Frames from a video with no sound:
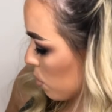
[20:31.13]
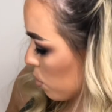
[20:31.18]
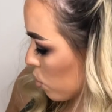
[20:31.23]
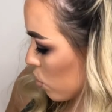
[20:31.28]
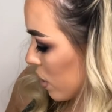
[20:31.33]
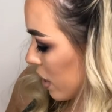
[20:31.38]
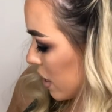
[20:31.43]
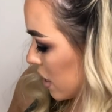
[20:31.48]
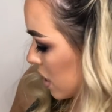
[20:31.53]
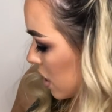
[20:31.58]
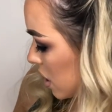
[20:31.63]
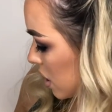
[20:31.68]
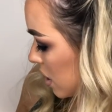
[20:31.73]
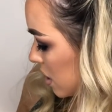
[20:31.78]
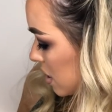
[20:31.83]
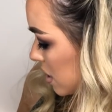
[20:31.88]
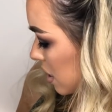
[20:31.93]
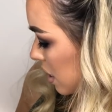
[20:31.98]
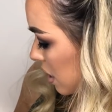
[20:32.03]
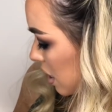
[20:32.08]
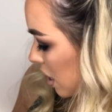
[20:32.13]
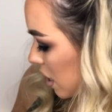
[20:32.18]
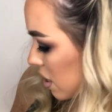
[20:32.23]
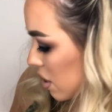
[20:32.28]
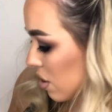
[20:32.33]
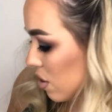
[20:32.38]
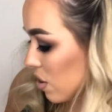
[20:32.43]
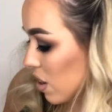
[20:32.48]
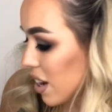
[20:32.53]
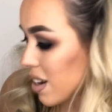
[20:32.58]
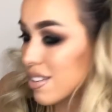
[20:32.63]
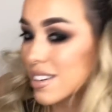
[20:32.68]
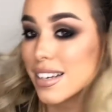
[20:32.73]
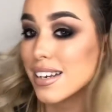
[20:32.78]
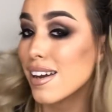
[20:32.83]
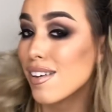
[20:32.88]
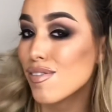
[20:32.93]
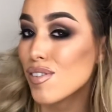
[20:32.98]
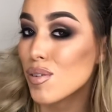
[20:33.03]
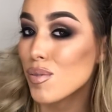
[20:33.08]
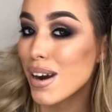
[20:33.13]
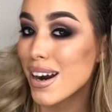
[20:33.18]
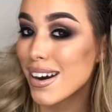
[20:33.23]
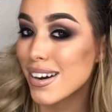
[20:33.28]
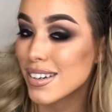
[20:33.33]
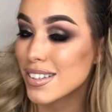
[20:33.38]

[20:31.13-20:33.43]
bright colours that I know I would never wear.